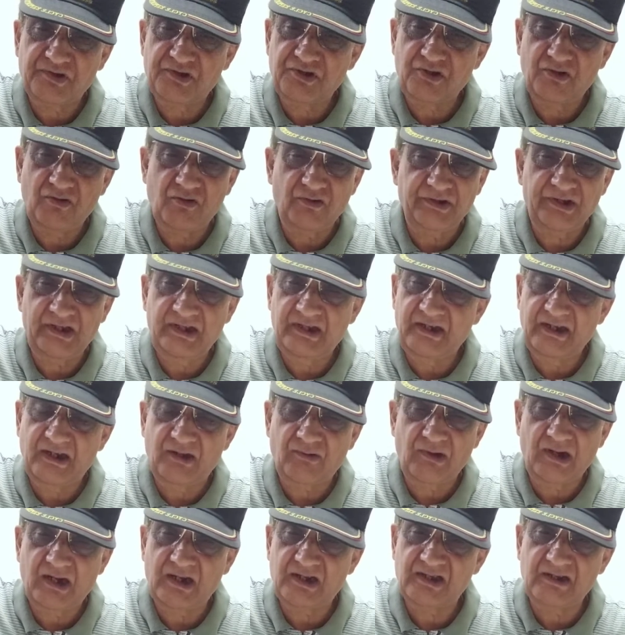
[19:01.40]
He
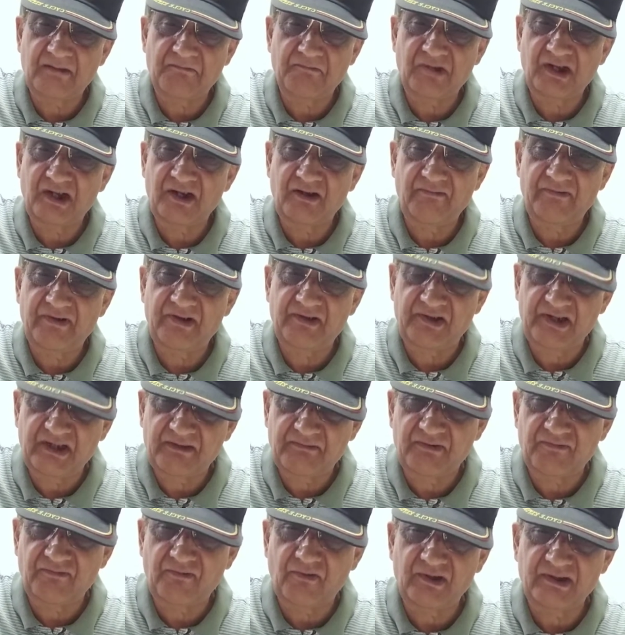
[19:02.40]
requires some kind of a
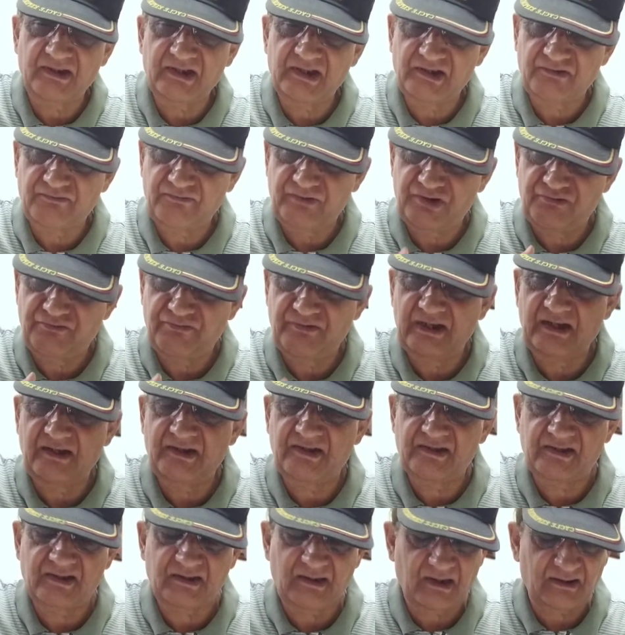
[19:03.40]
treatment for this, which we will
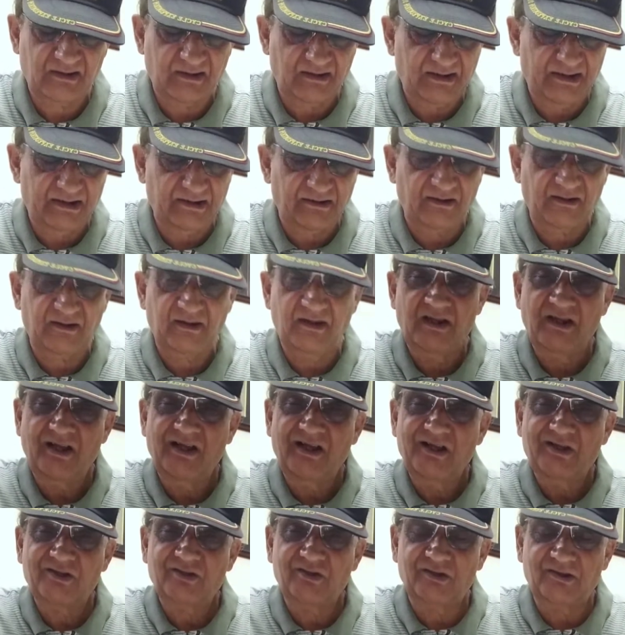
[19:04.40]
discuss later.
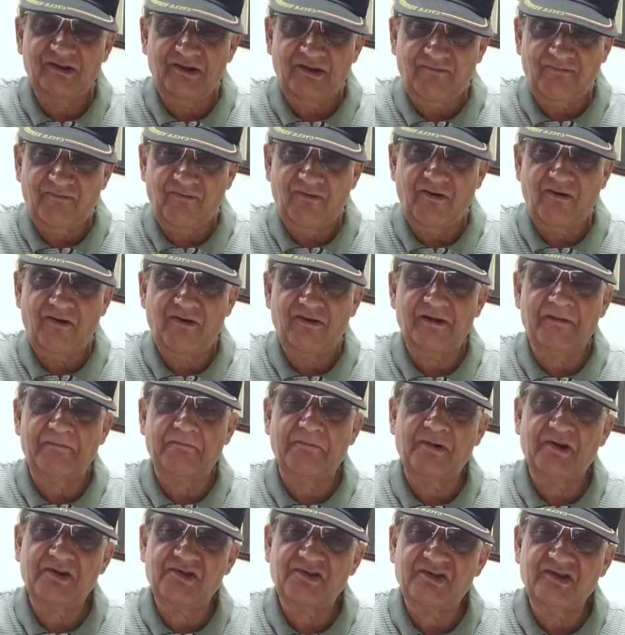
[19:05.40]
So therefore a
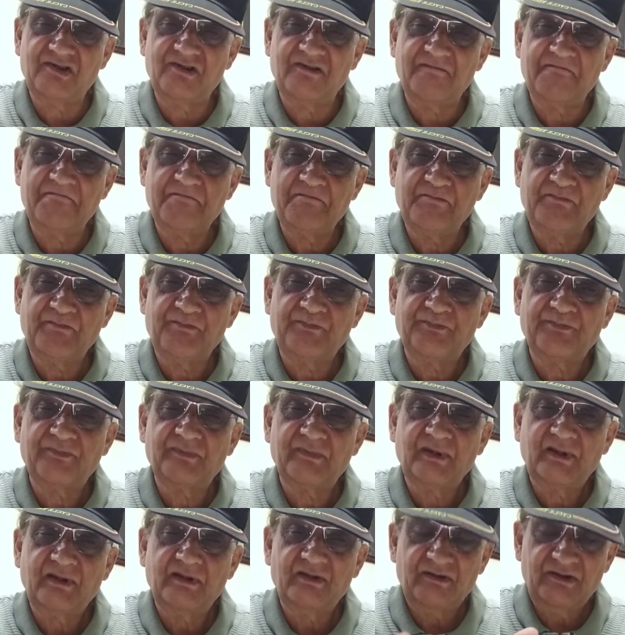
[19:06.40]
person,
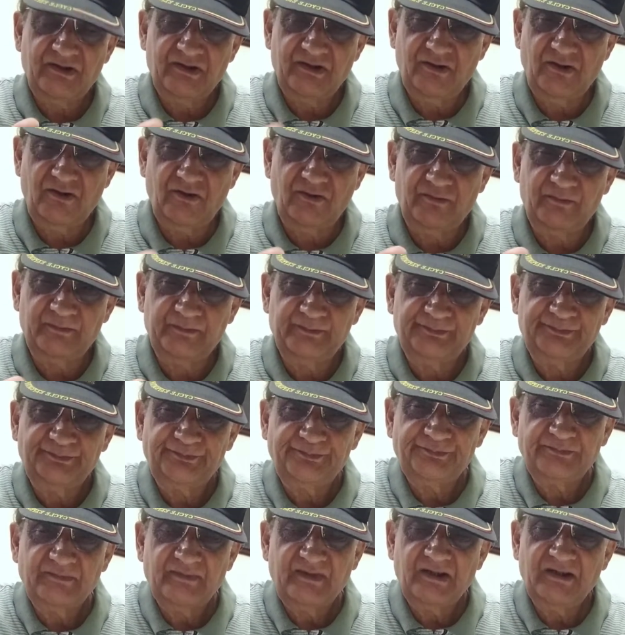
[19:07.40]

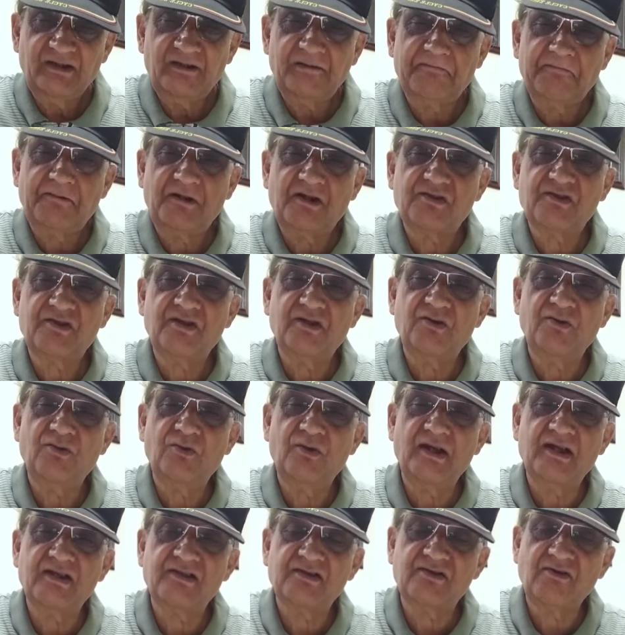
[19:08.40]
a person who
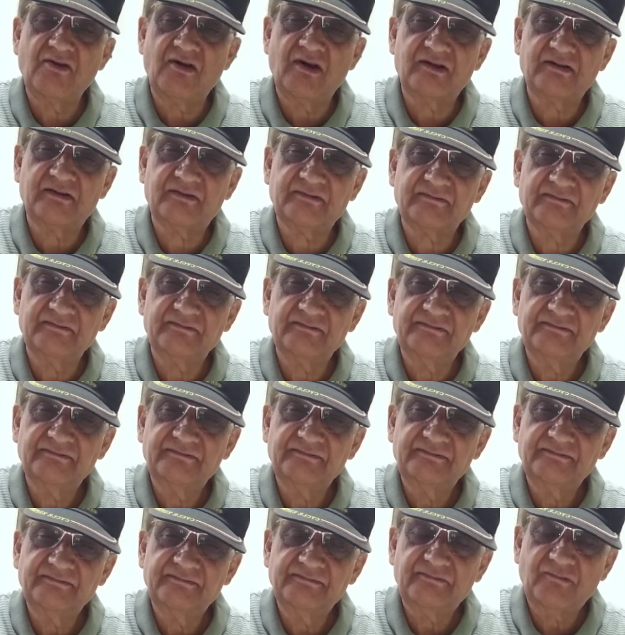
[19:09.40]
has got
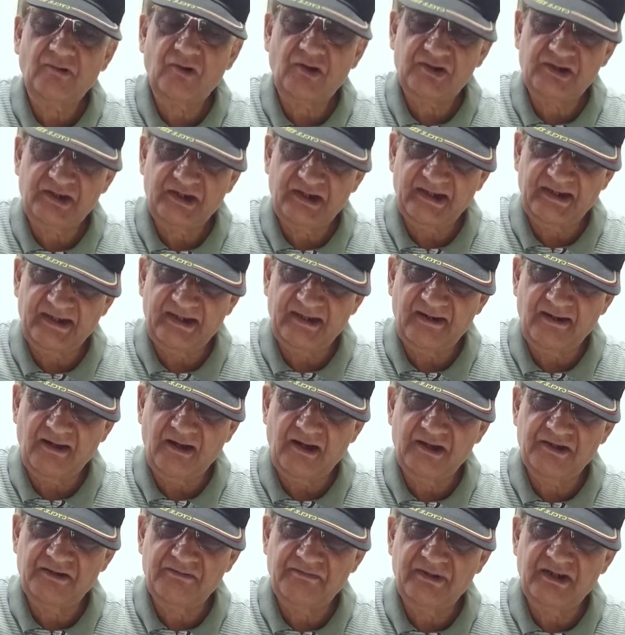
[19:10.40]
prostatic
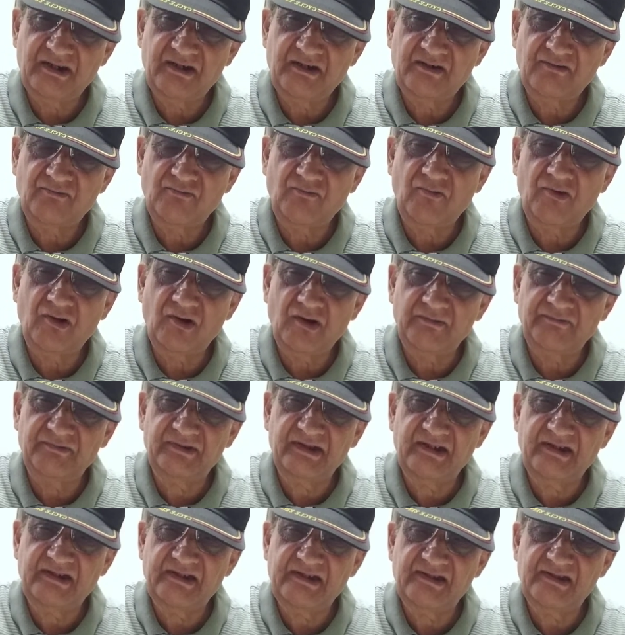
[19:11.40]
enlargement, one of the
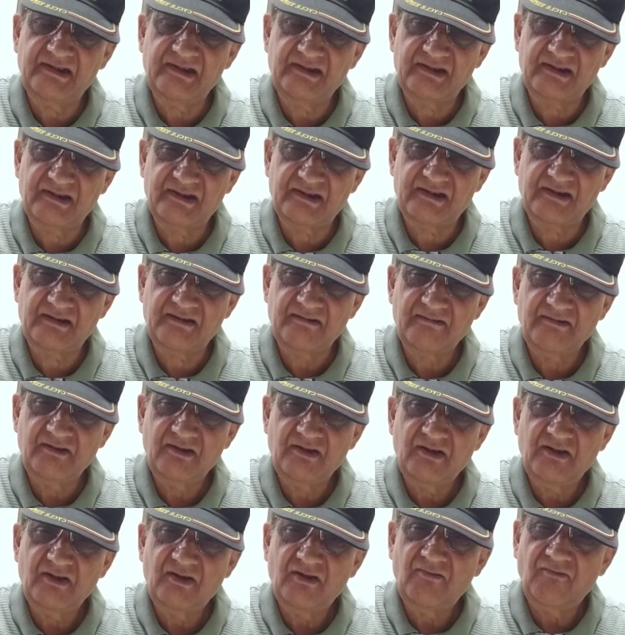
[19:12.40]
reasons
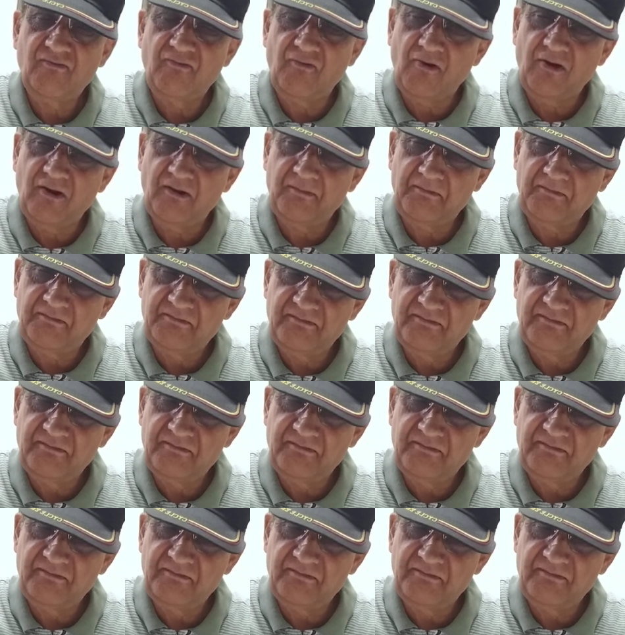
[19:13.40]
for